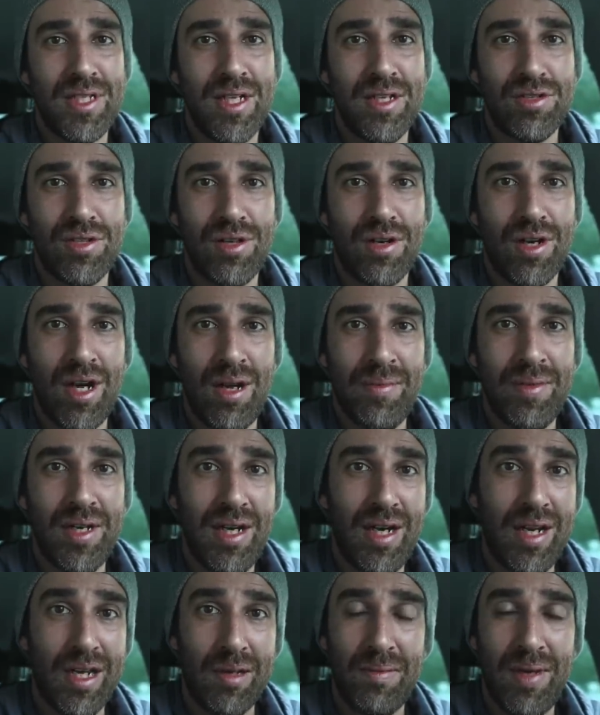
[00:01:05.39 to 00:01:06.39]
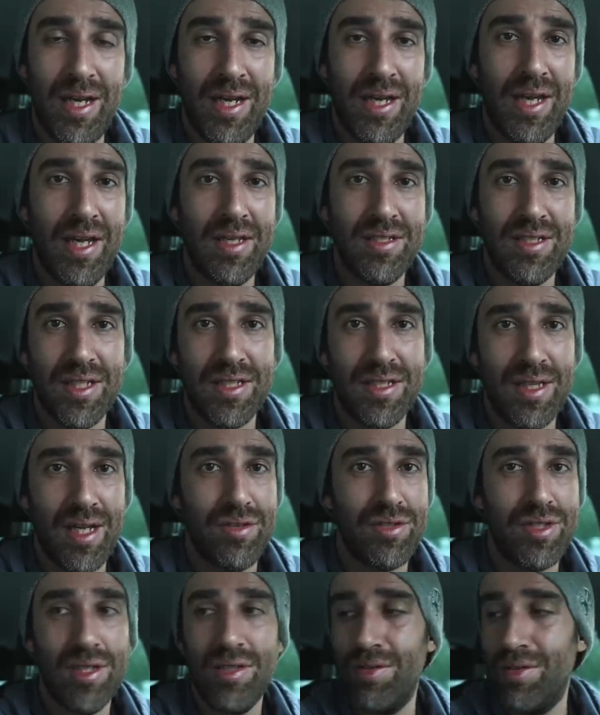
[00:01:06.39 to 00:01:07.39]
sensor camera like my
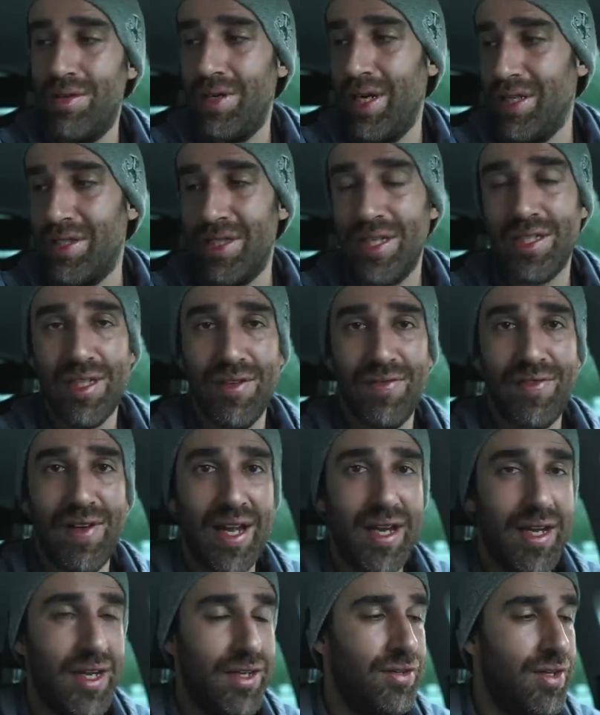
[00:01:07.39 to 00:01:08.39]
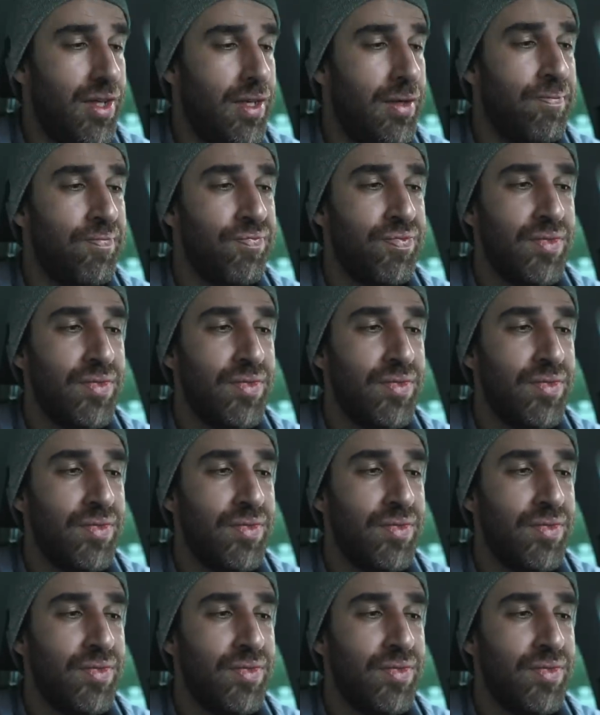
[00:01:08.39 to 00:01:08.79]
A6000 or A6500,